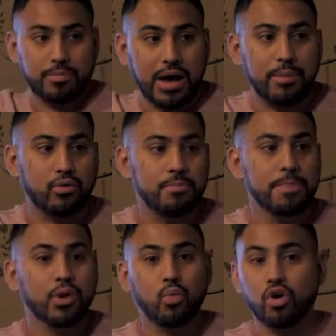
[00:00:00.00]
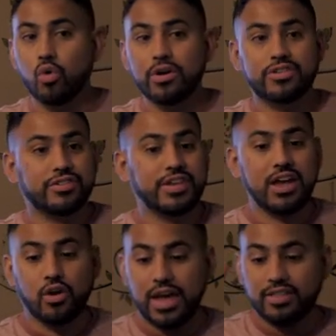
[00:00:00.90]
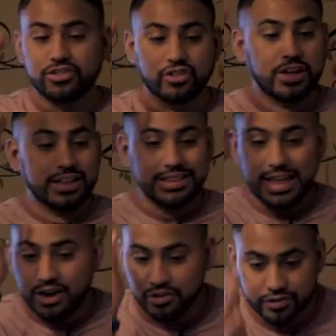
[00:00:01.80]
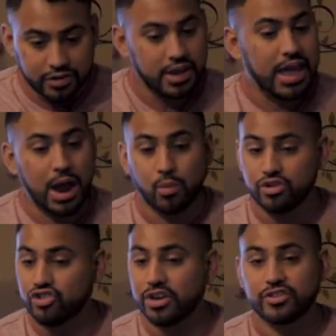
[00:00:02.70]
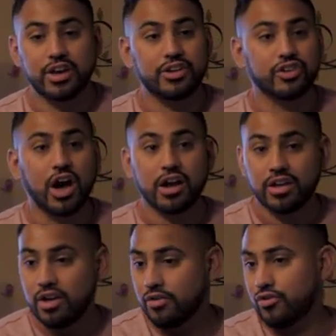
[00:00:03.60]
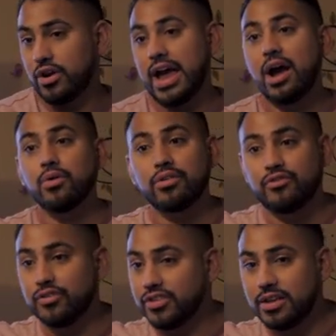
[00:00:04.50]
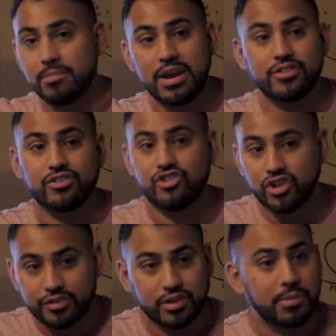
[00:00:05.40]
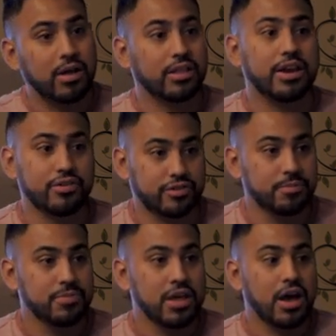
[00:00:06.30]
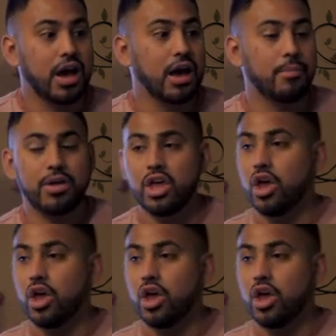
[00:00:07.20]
the Bible, we're going to say, okay, let's look at letters, and we're just going to talk for an hour and 15 minutes just about letters. Then